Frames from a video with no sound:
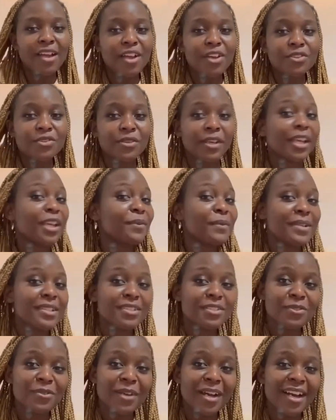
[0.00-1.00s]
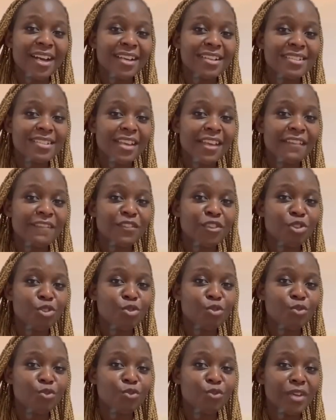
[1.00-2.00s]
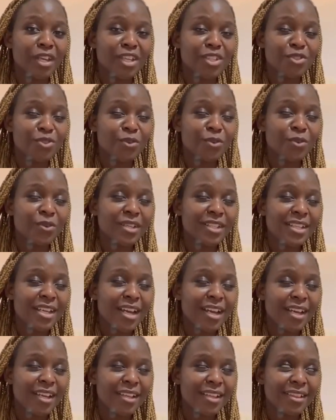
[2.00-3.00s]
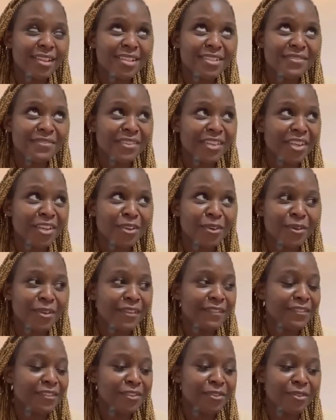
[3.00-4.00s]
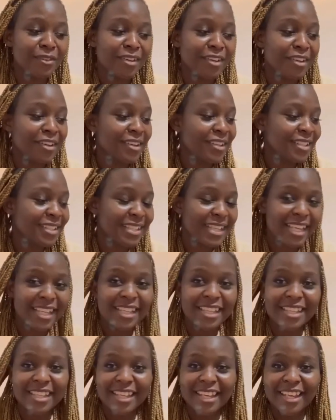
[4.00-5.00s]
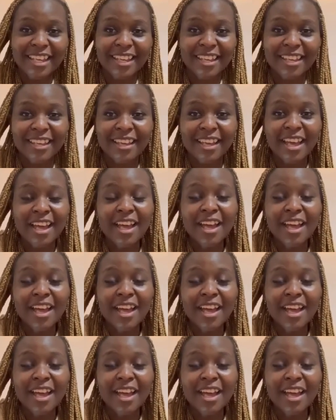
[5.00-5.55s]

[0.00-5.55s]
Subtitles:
So anyways, you guys, if you enjoyed this video, if you learned anything,